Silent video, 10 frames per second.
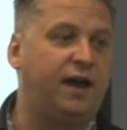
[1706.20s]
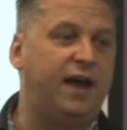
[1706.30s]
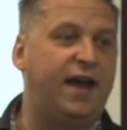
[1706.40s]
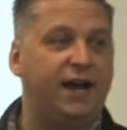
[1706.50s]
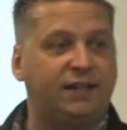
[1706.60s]

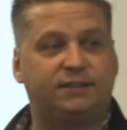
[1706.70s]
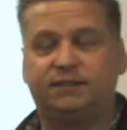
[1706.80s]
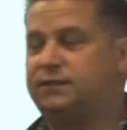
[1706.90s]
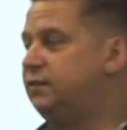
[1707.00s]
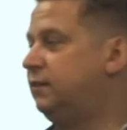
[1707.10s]
X,
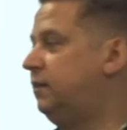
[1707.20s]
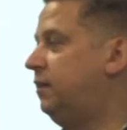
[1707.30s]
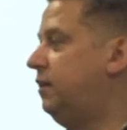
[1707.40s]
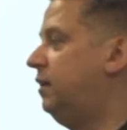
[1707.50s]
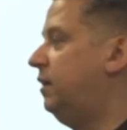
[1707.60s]

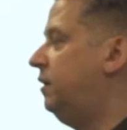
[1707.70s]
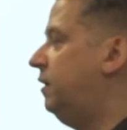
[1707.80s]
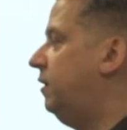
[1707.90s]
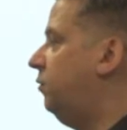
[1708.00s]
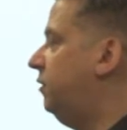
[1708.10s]

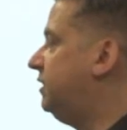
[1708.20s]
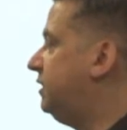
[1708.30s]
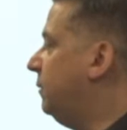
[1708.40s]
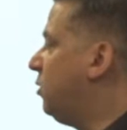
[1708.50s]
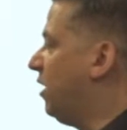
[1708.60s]
this is
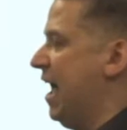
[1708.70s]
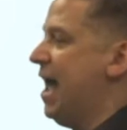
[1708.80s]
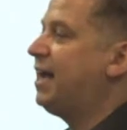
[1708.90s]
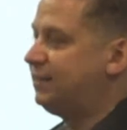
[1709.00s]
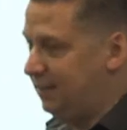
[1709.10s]
something we're
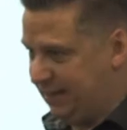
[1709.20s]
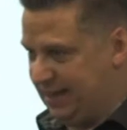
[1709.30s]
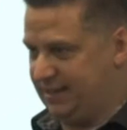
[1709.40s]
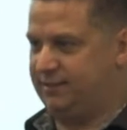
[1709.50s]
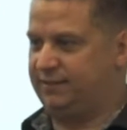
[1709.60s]
excellent
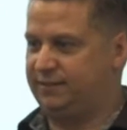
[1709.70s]
at.